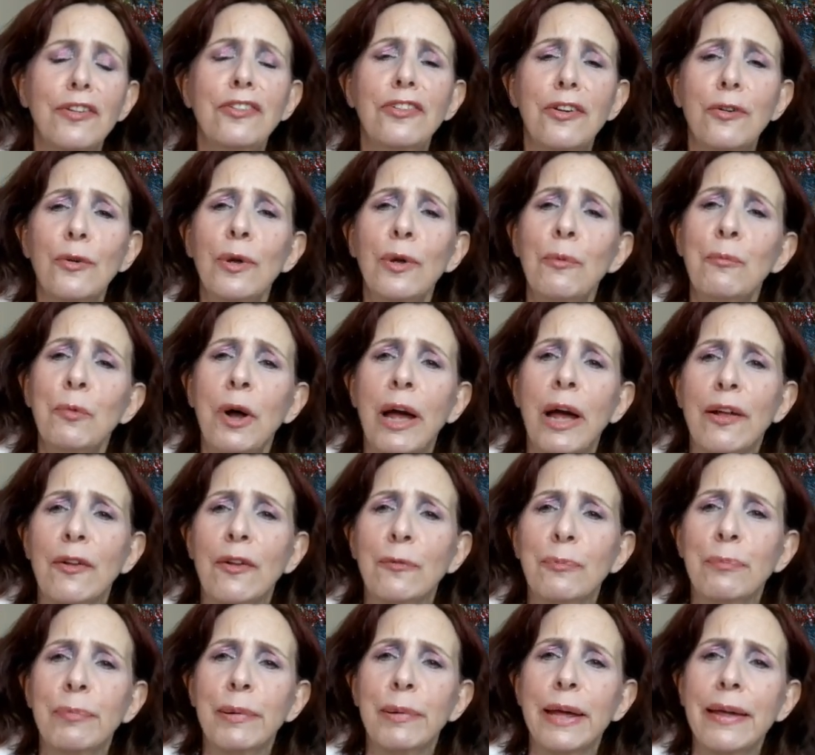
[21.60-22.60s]
doing
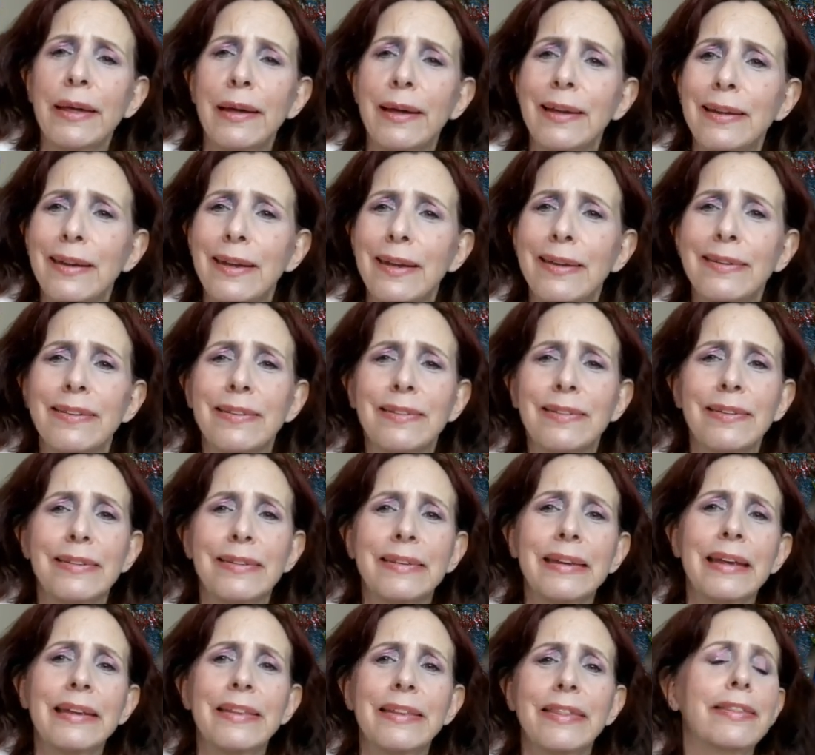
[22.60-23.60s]
well
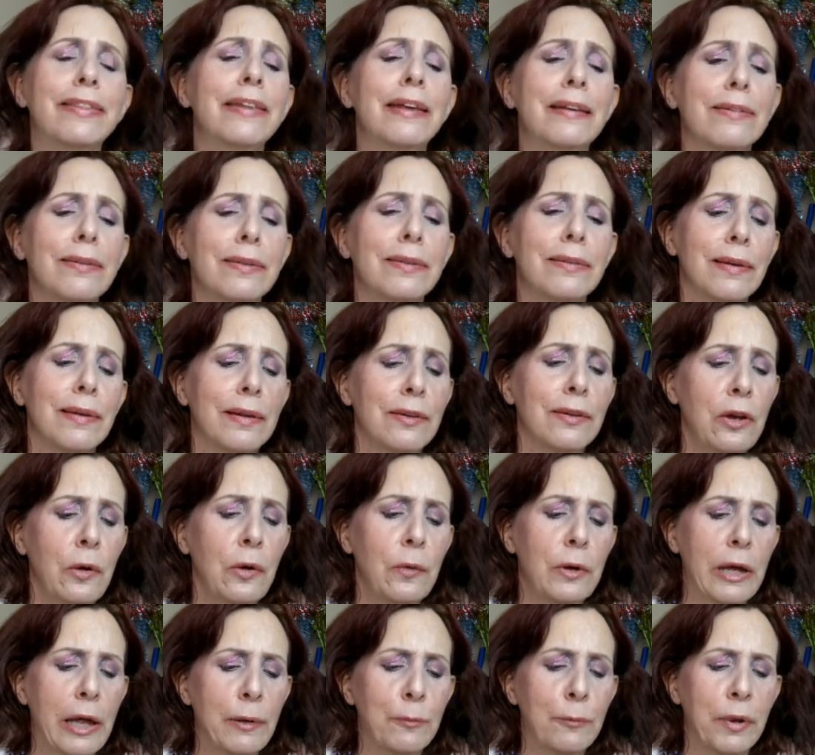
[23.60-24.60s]
because this is a
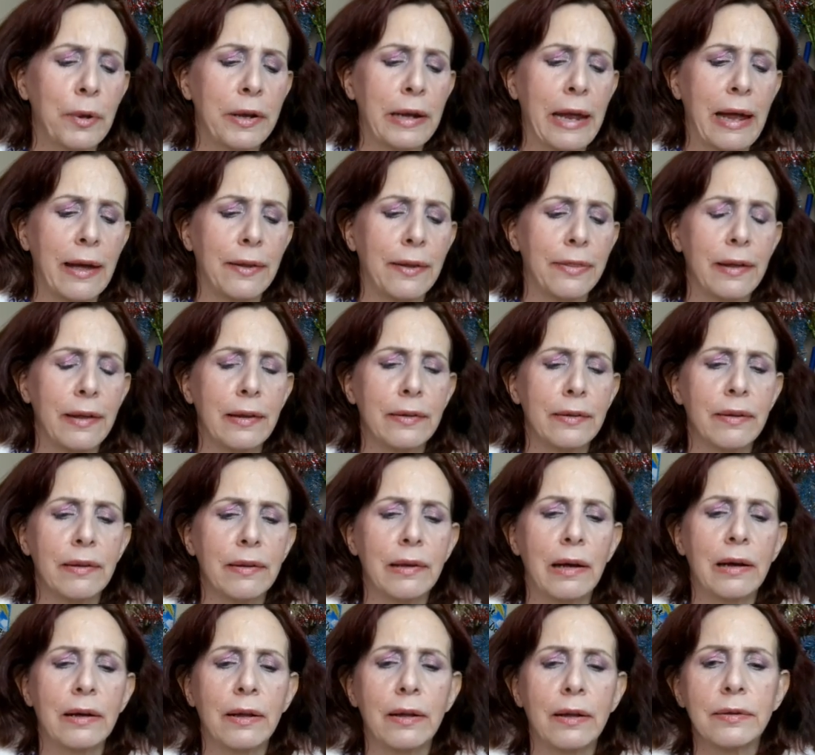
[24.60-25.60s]
new company, I think,
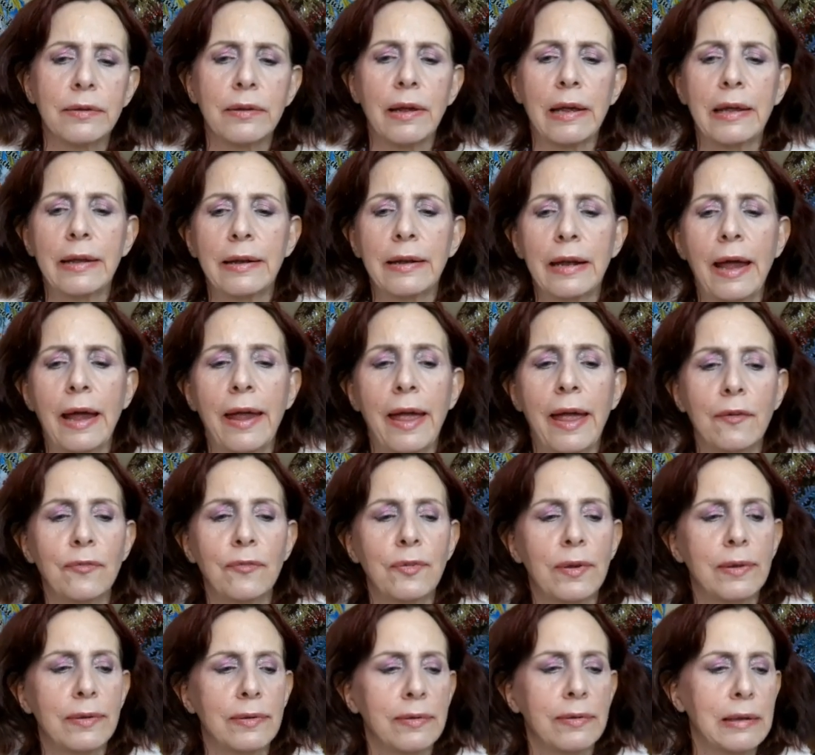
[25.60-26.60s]
to Ulta, and I
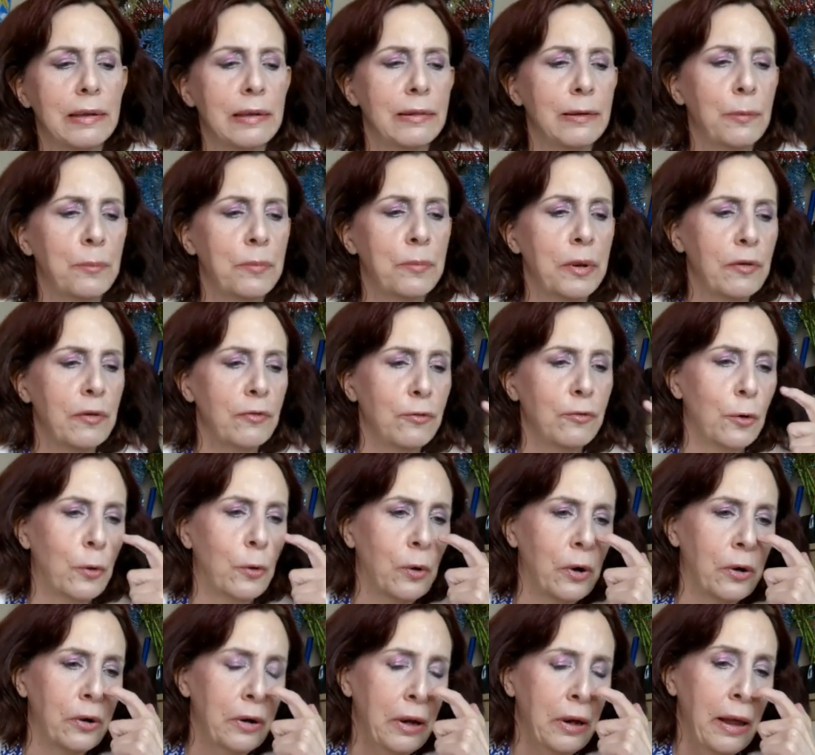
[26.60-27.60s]
haven't seen them
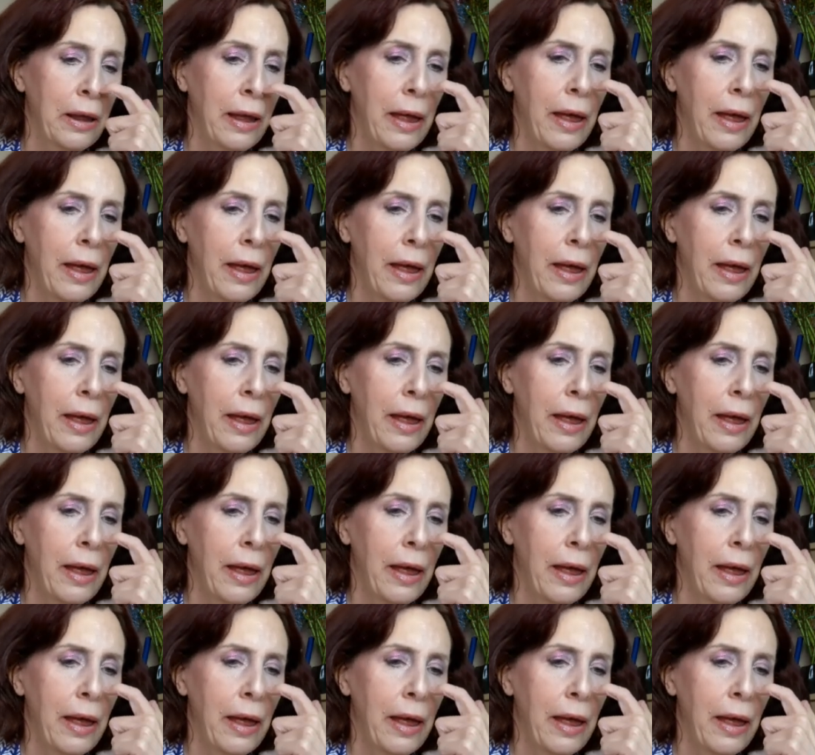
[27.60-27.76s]
before